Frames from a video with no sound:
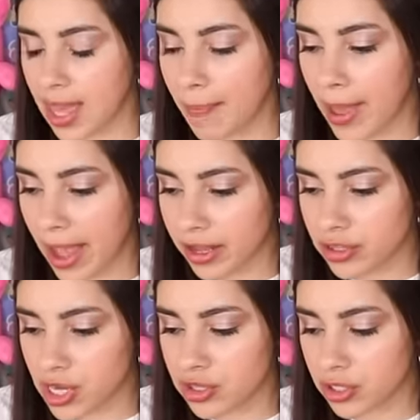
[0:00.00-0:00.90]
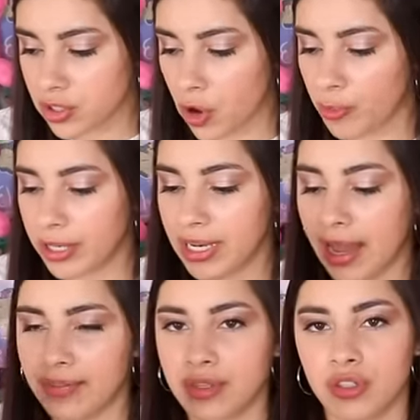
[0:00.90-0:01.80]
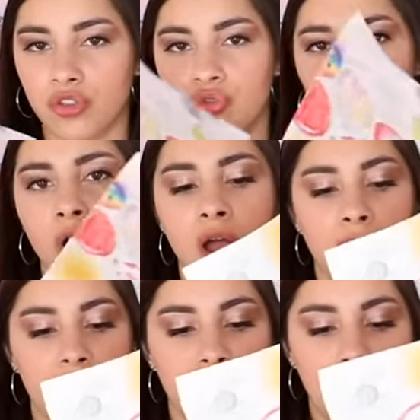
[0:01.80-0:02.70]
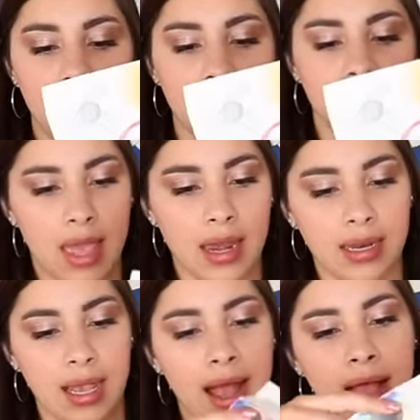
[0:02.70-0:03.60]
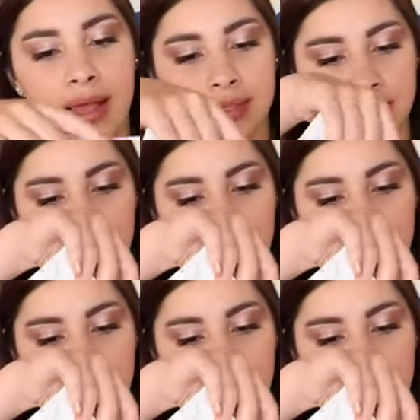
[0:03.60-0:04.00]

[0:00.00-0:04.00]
That package I just opened had this drawing in it, and it has